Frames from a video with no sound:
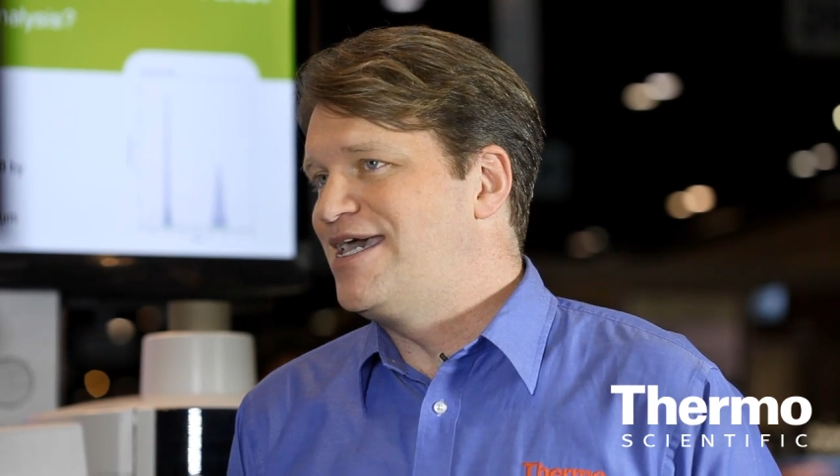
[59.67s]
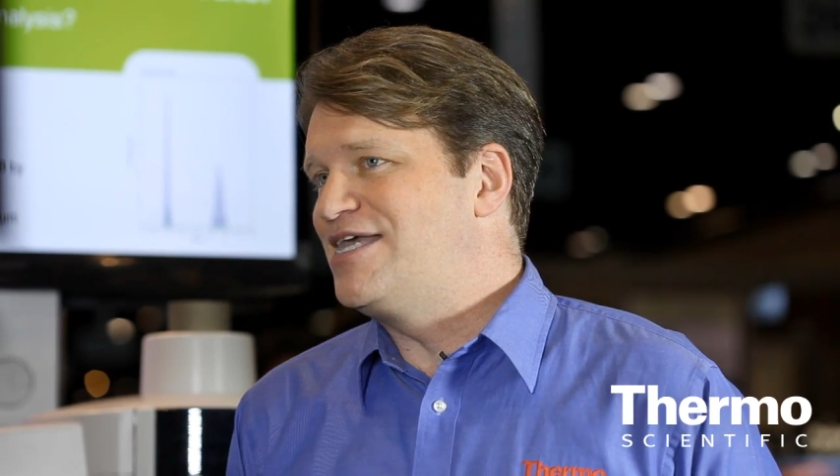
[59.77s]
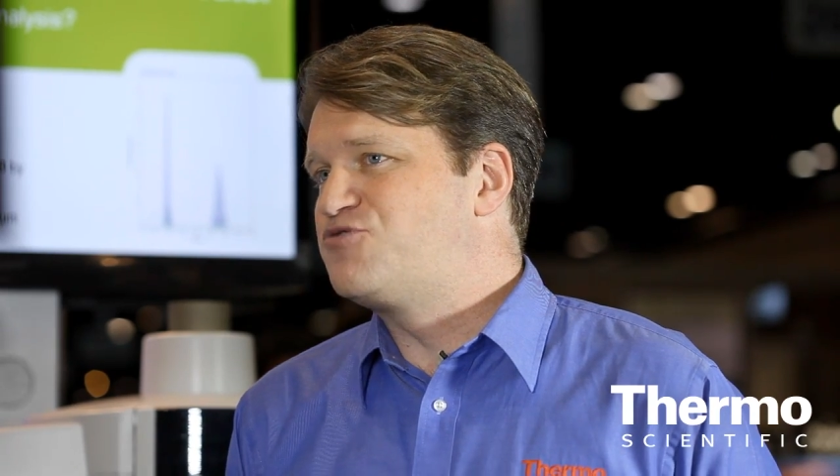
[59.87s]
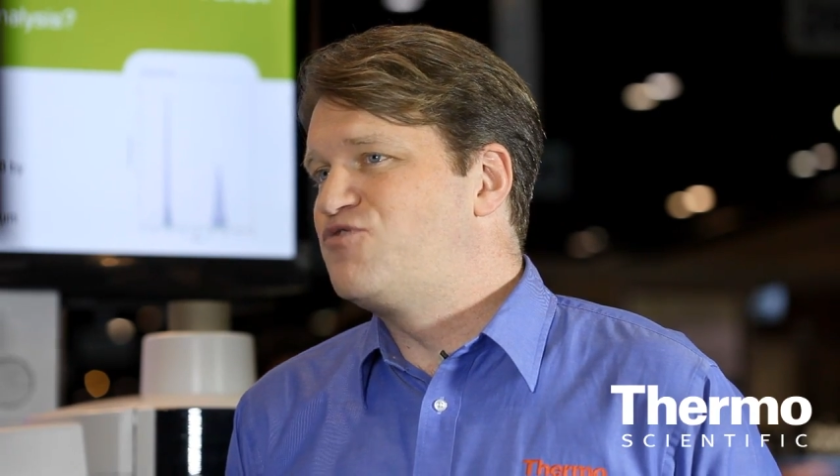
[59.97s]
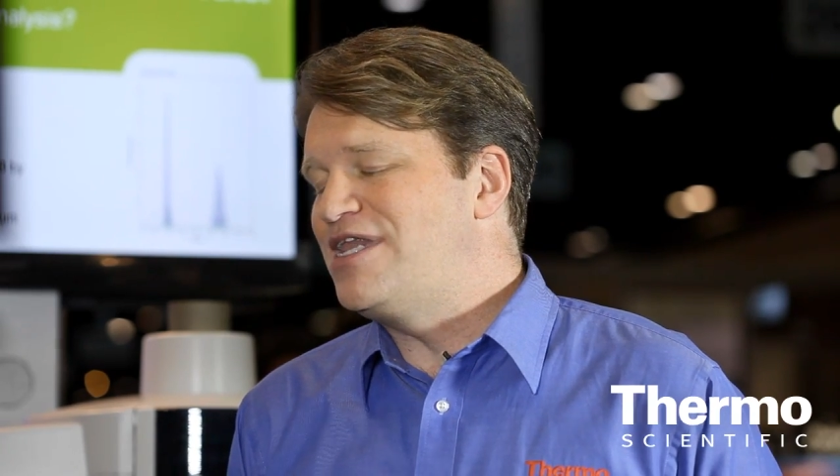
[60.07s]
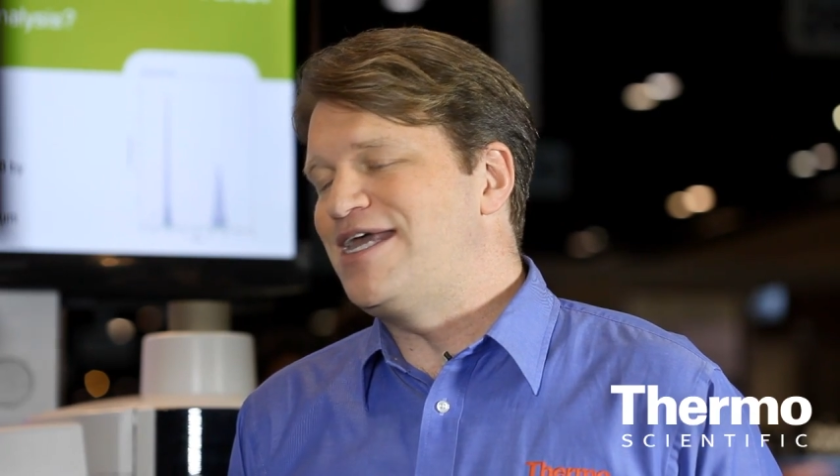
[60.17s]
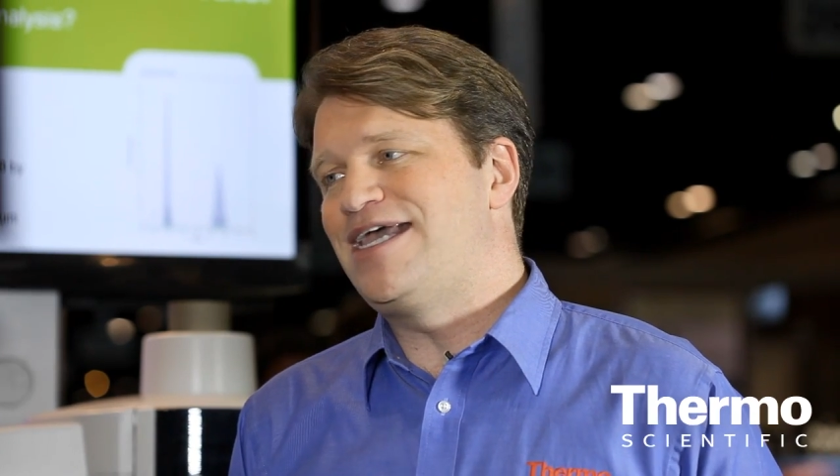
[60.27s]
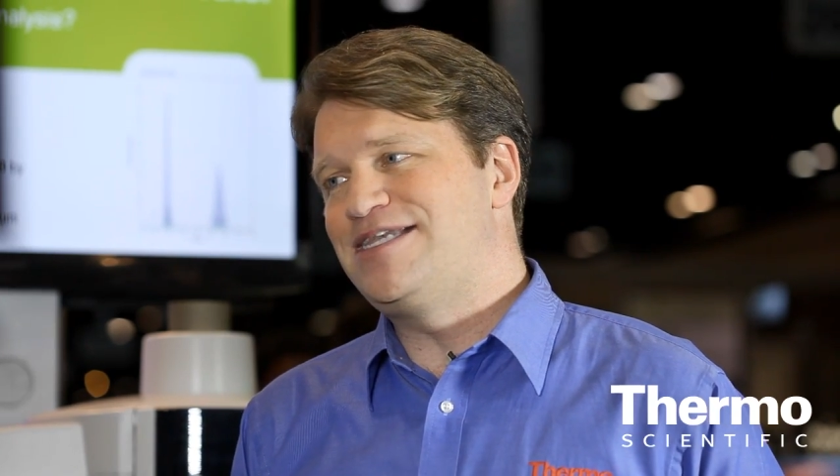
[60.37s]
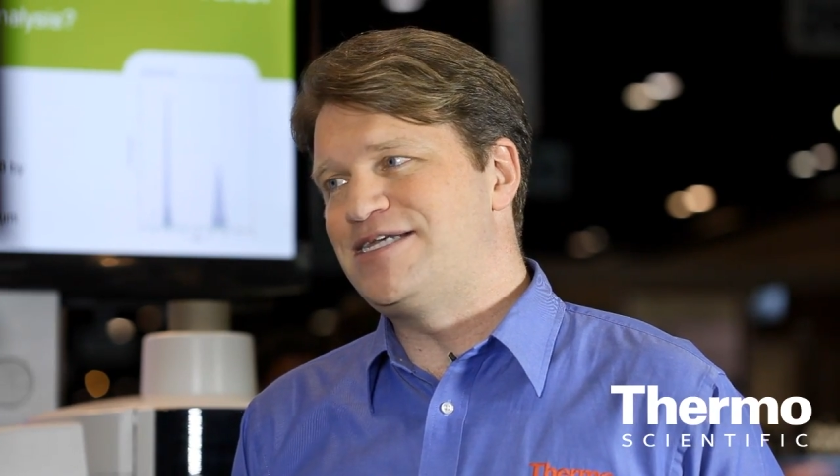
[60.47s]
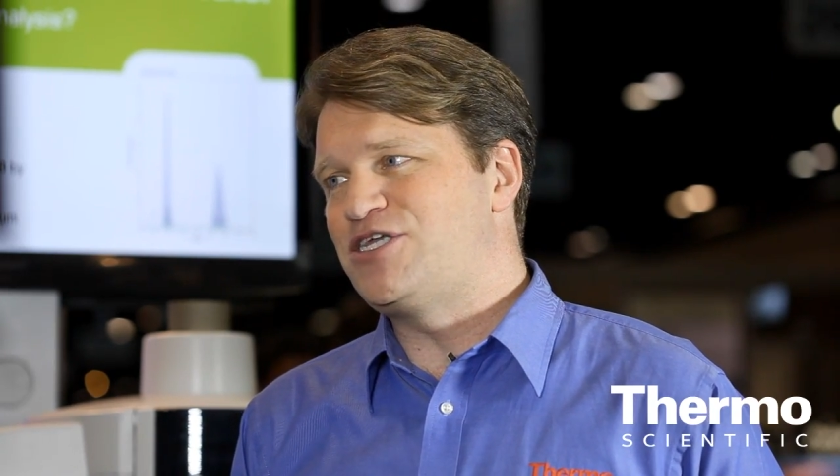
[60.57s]
It's really
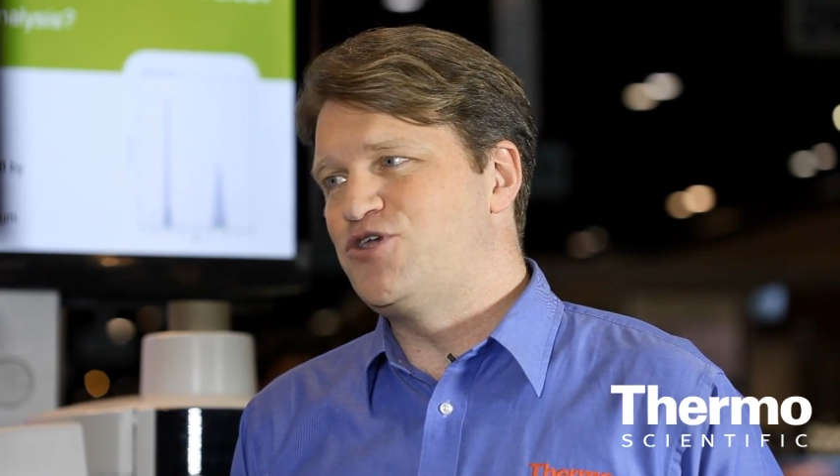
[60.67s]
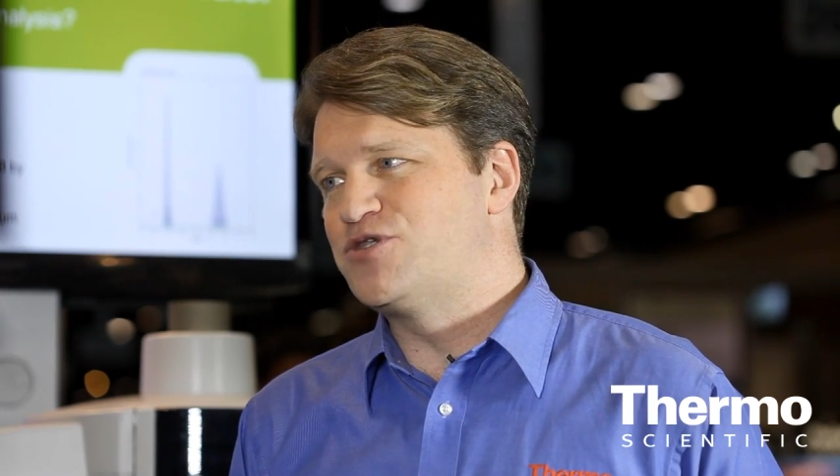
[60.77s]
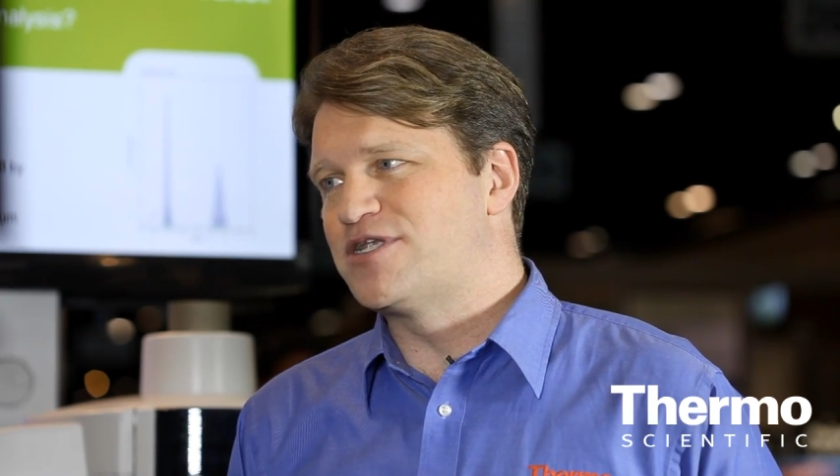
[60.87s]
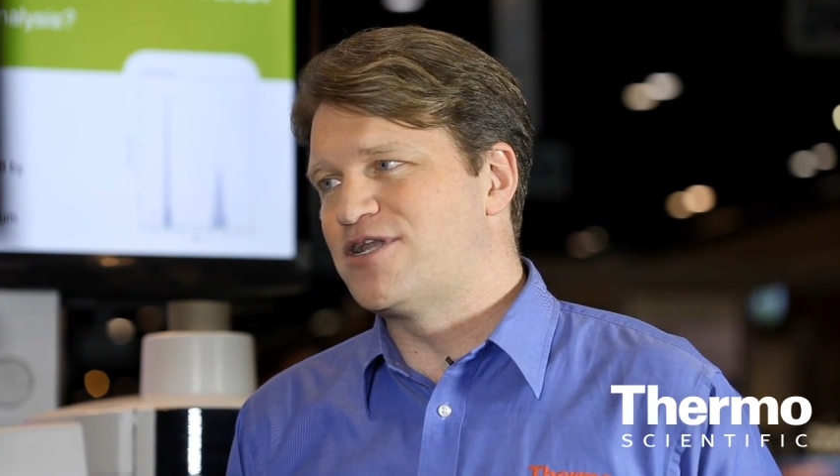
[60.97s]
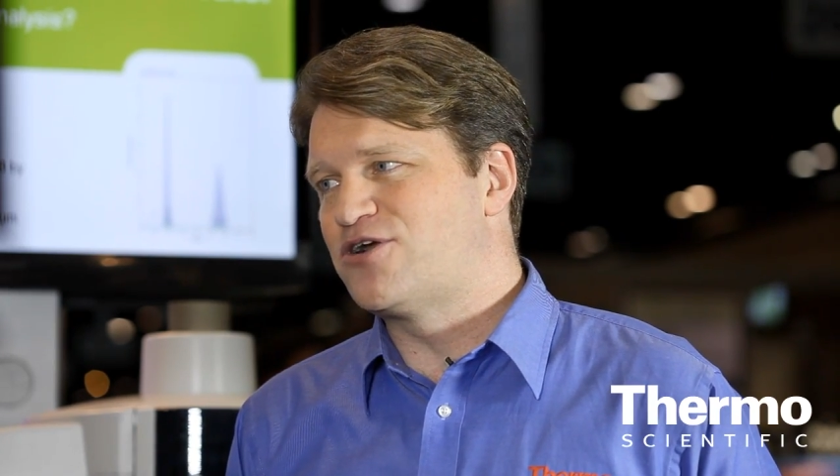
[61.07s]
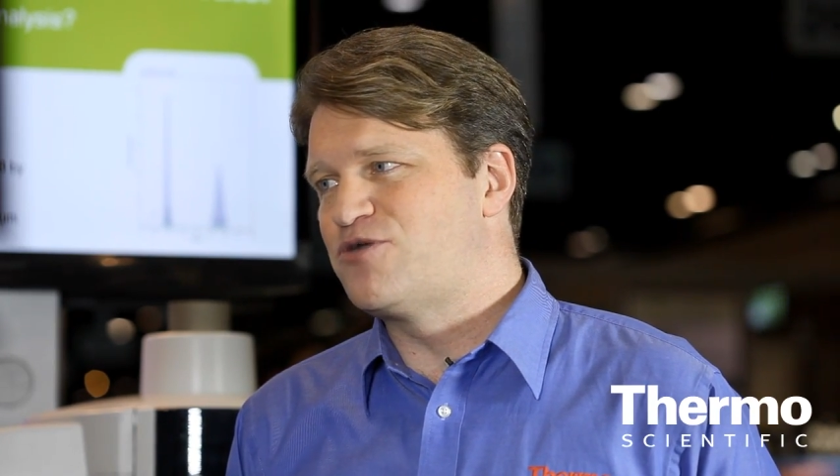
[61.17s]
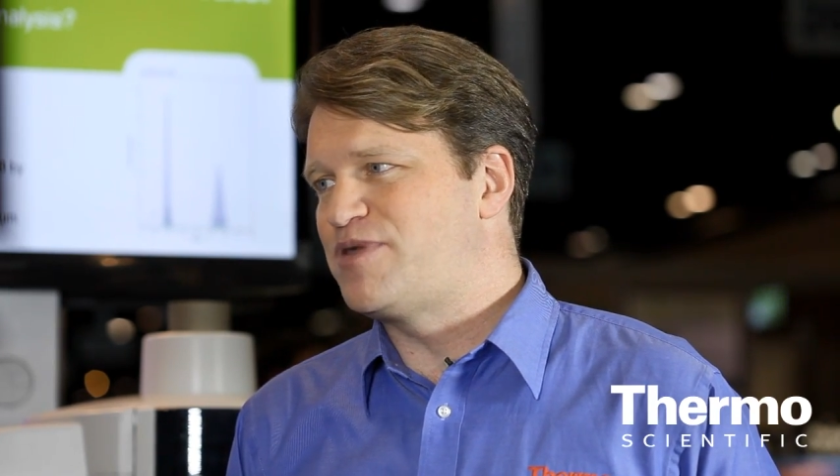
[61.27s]
easy to use and learn.